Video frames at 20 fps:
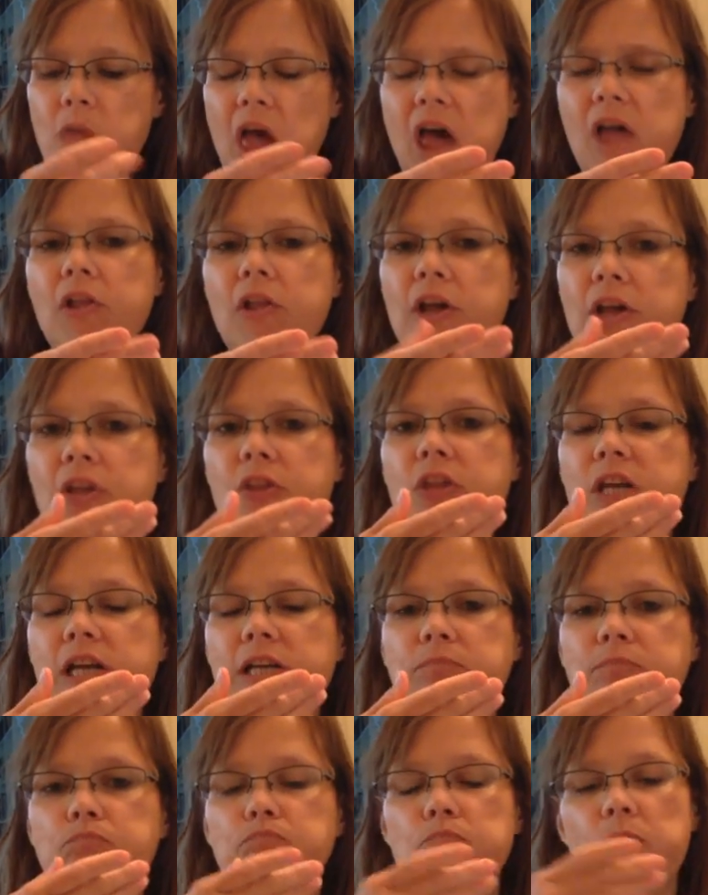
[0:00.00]
I like
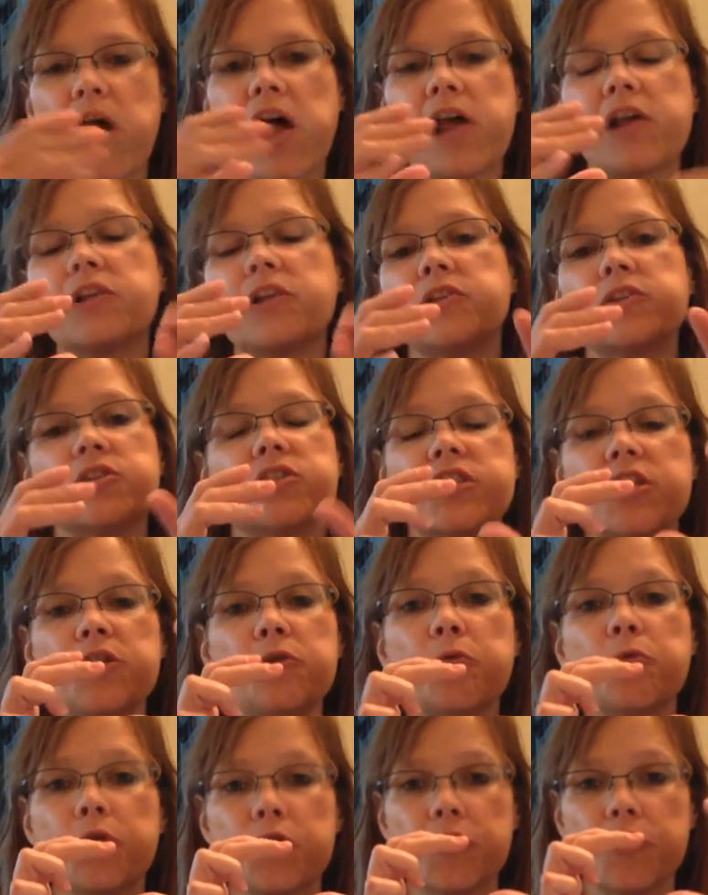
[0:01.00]
that. I can
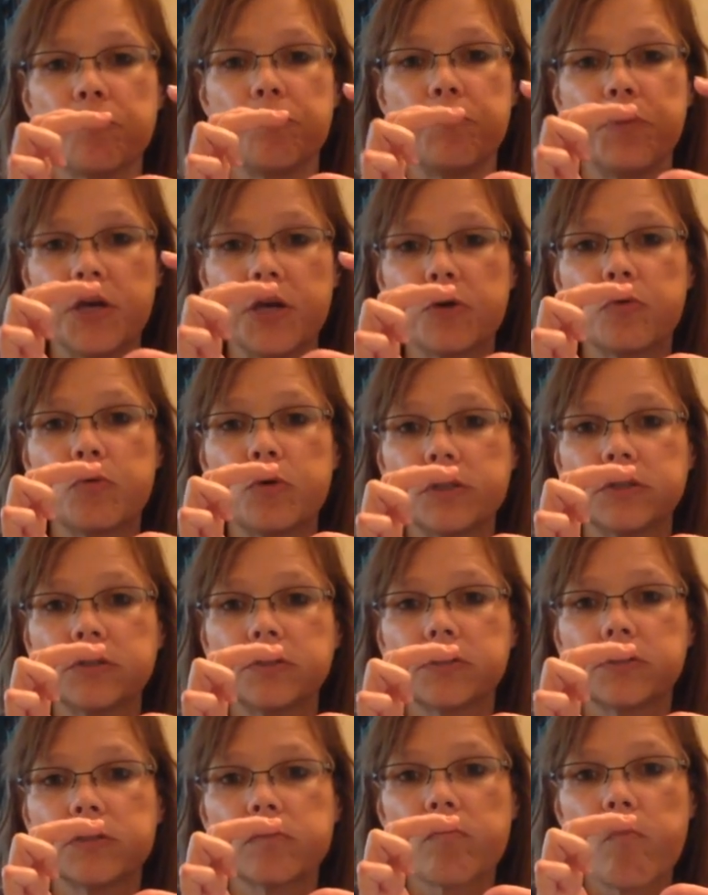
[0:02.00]
see where the big
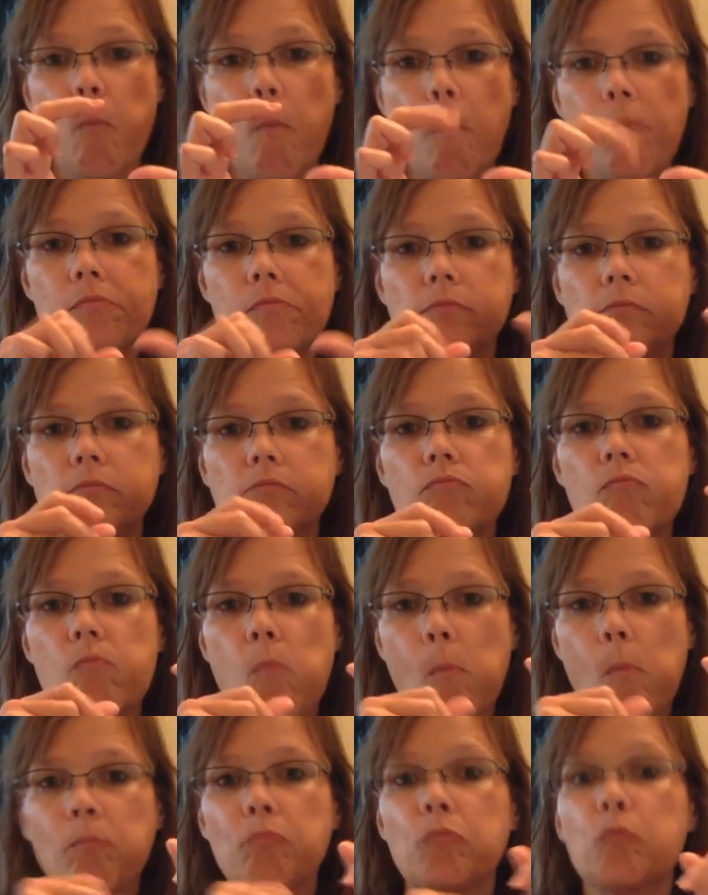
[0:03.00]
ones
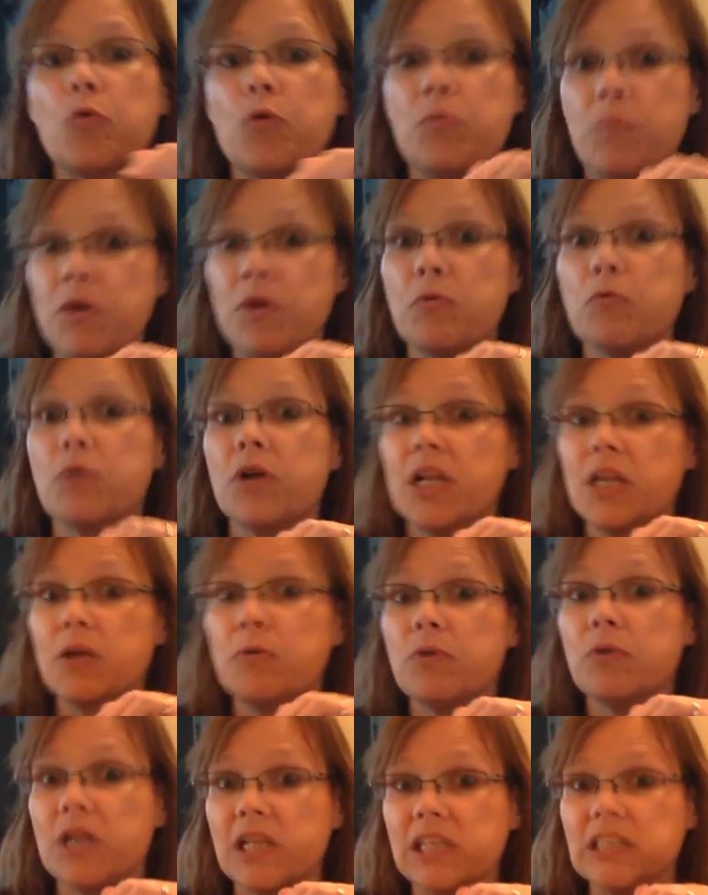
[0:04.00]
would be
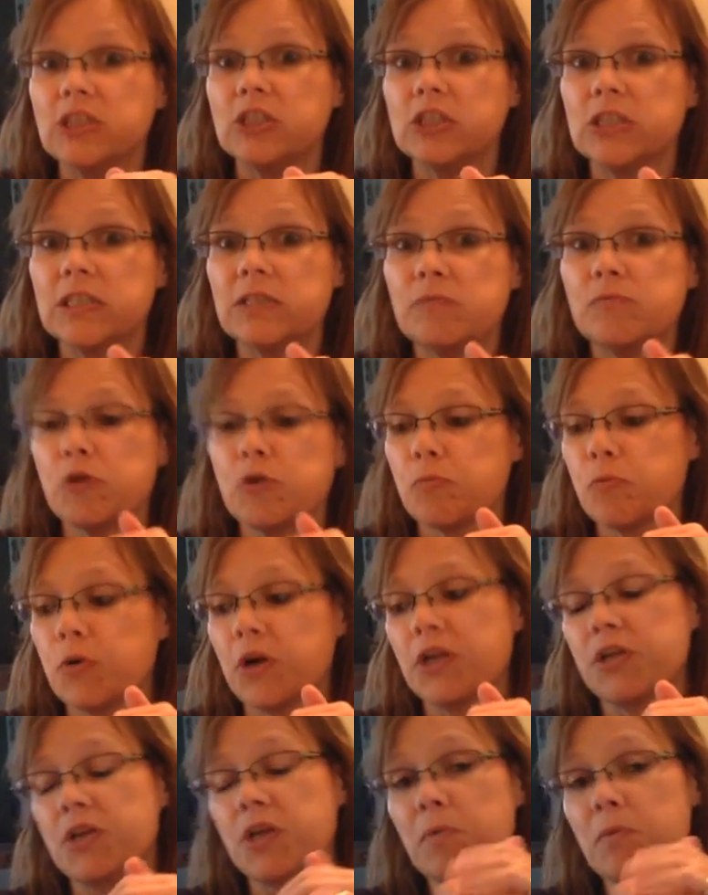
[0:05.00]
really, really good. They're
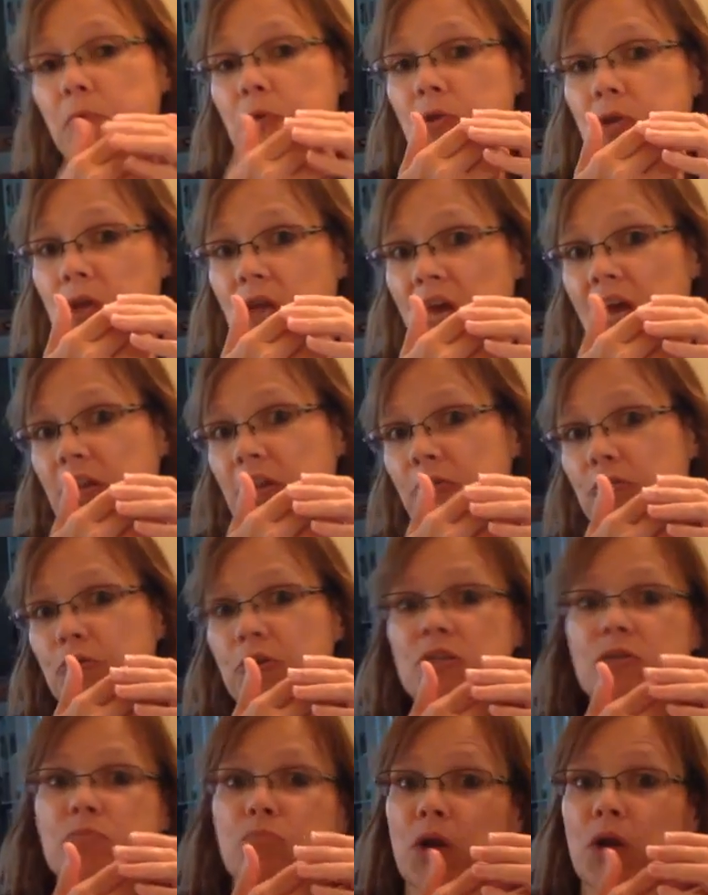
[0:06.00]
probably double the
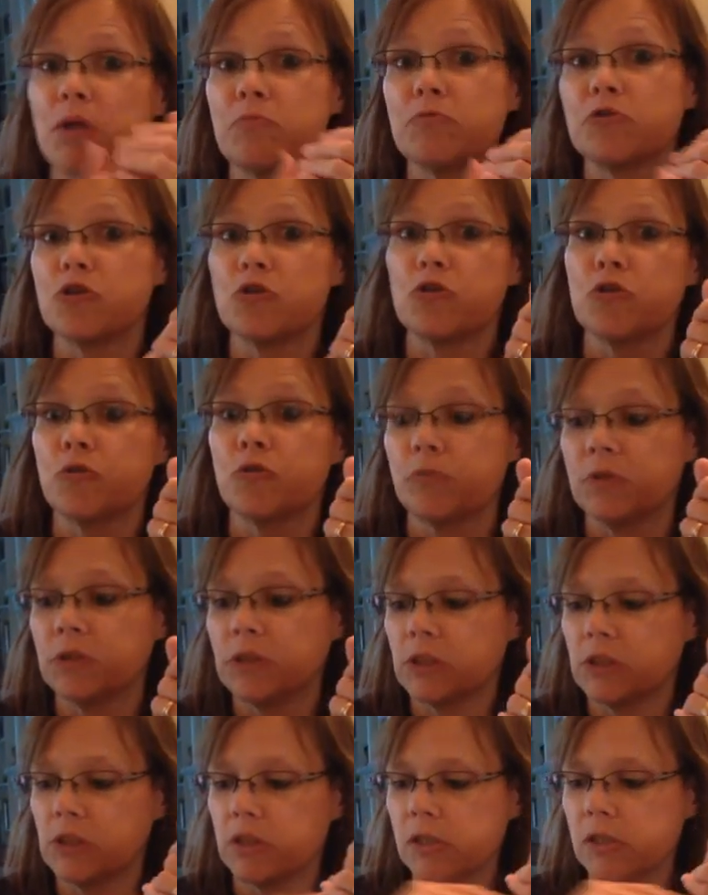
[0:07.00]
calories, but I'm sure they're
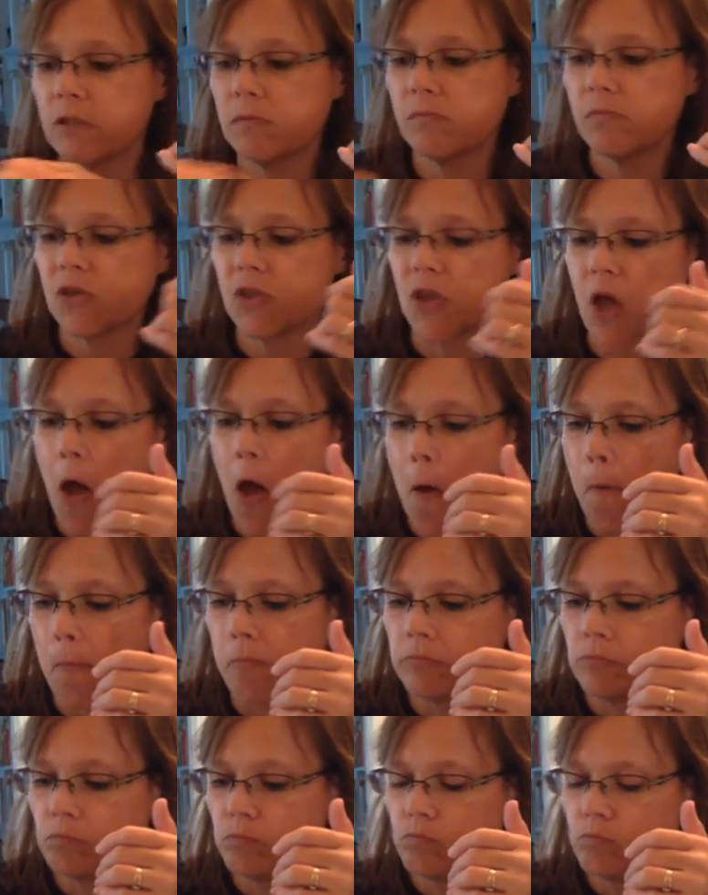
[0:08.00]
really good.
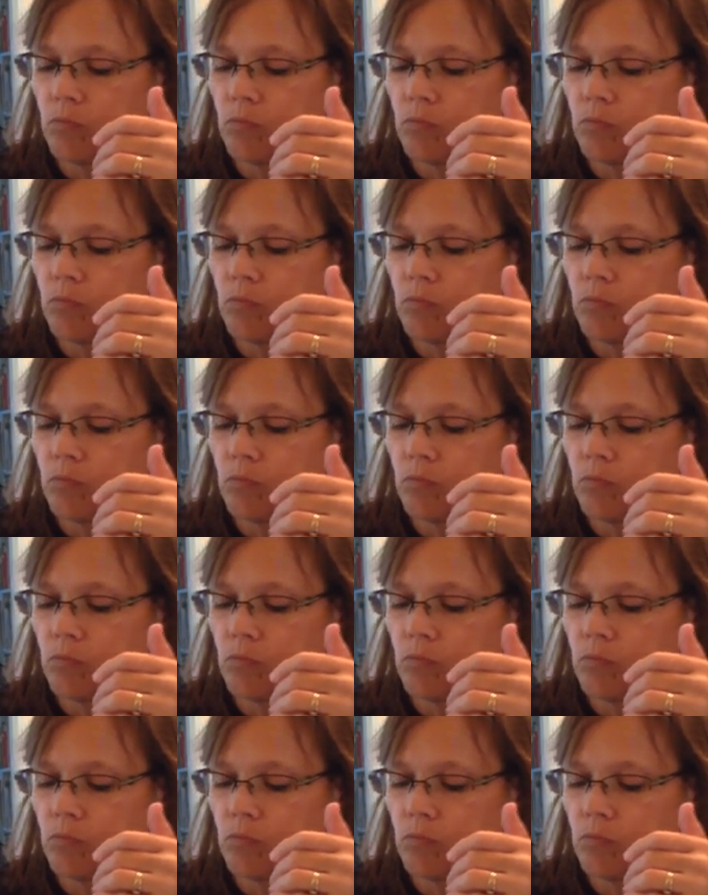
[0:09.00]
So,